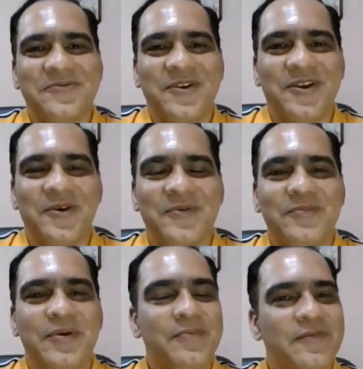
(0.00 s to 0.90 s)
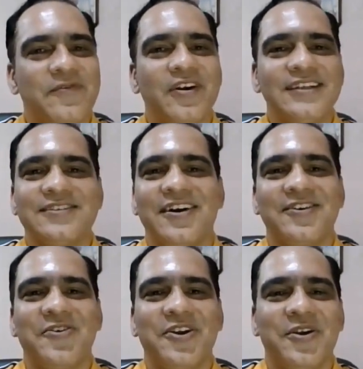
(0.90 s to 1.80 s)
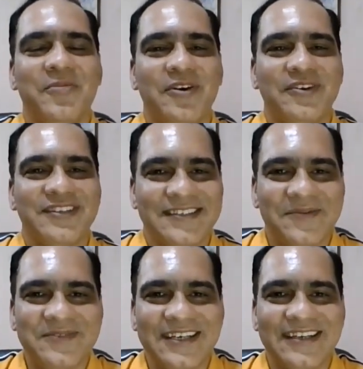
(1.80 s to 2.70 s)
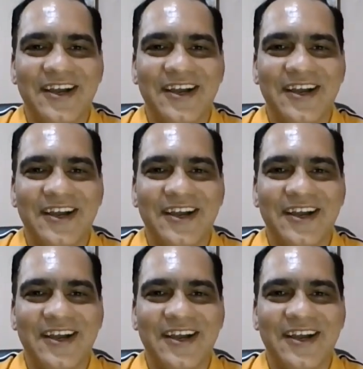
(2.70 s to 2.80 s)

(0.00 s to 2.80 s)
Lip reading: video. But before I start talking about this subject,